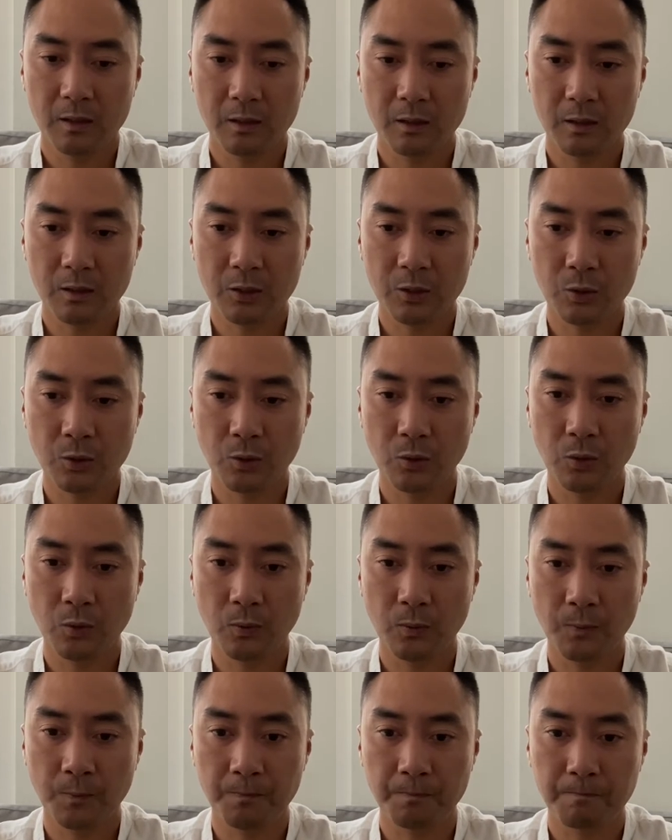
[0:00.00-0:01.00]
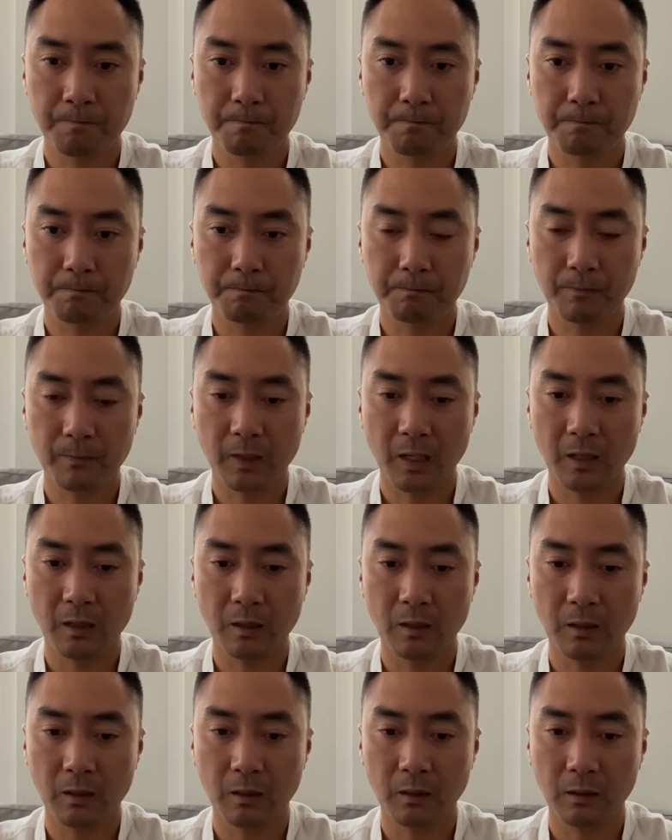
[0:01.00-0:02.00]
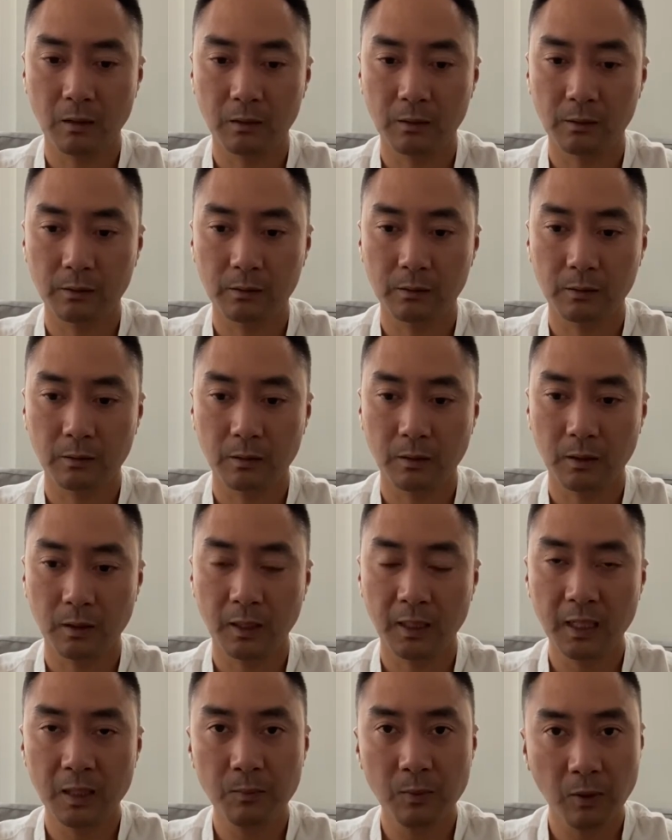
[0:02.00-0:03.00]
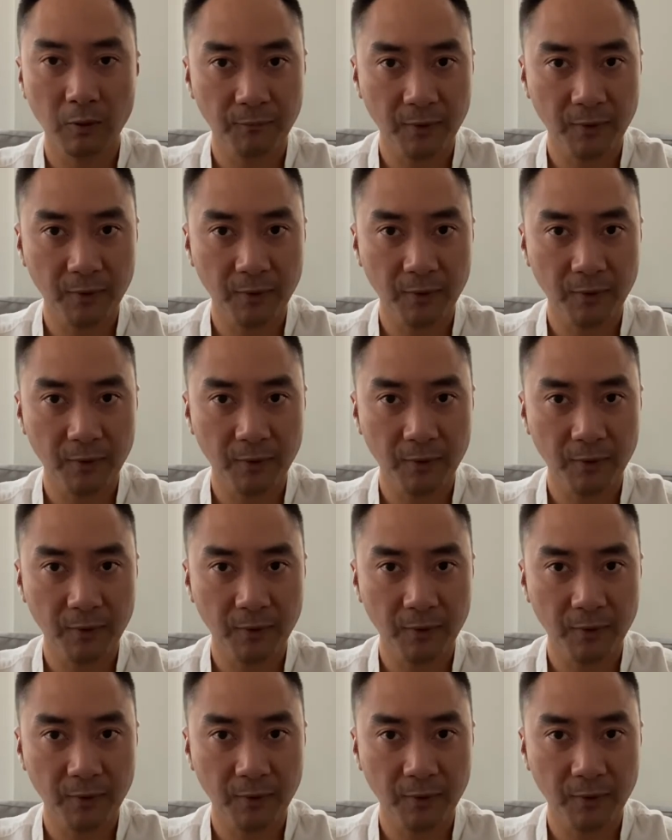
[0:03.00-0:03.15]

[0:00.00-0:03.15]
So it can be a